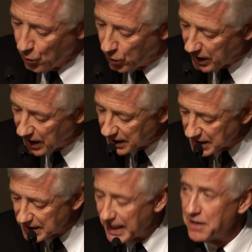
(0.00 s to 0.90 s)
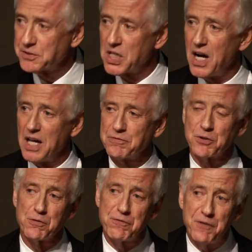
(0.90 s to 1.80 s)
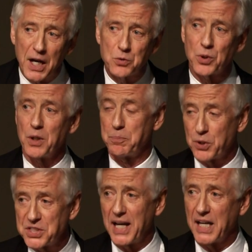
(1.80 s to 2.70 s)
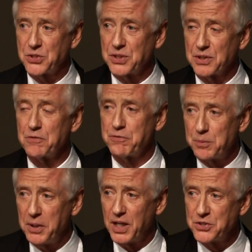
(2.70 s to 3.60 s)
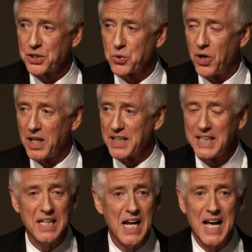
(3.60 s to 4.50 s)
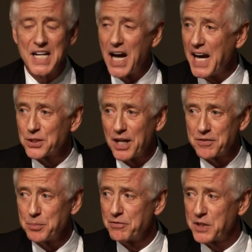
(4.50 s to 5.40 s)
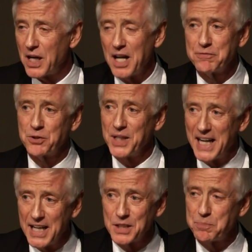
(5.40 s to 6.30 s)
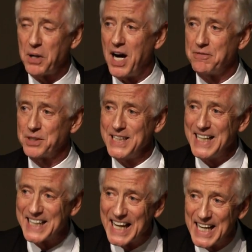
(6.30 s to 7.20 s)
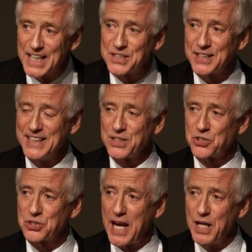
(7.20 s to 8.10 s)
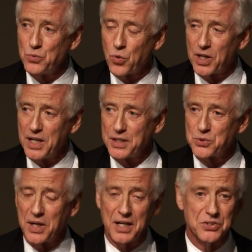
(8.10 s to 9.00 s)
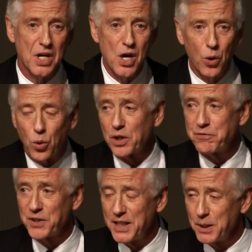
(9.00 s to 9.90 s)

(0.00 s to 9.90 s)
will have called for federal protection for marriage equality. Neither of them have called for an end to poverty, an end to the insane war on drugs, or for the